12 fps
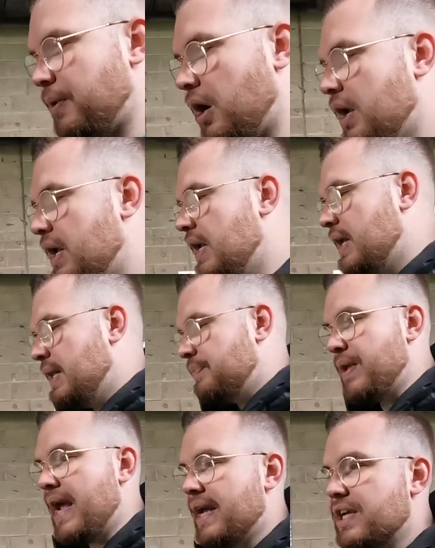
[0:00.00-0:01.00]
But
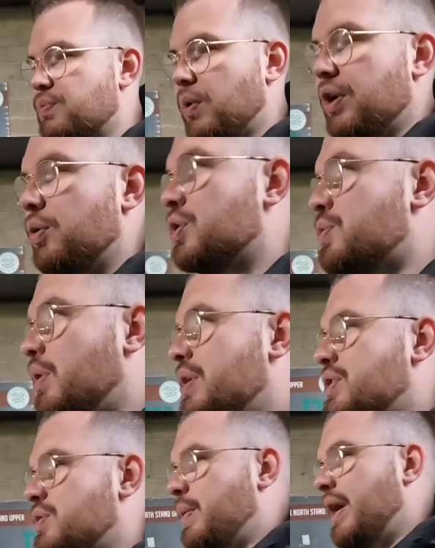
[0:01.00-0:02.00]
yeah, it's one of those
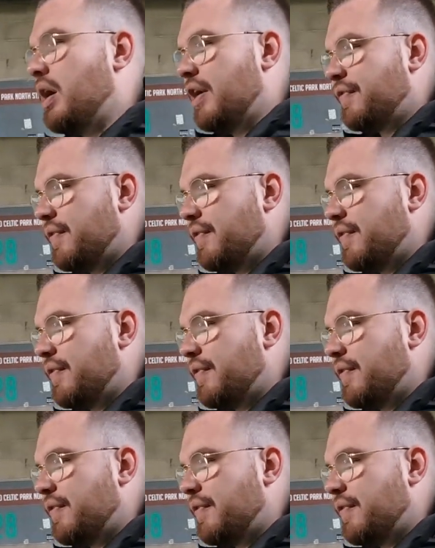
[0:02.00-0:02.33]
ones as well.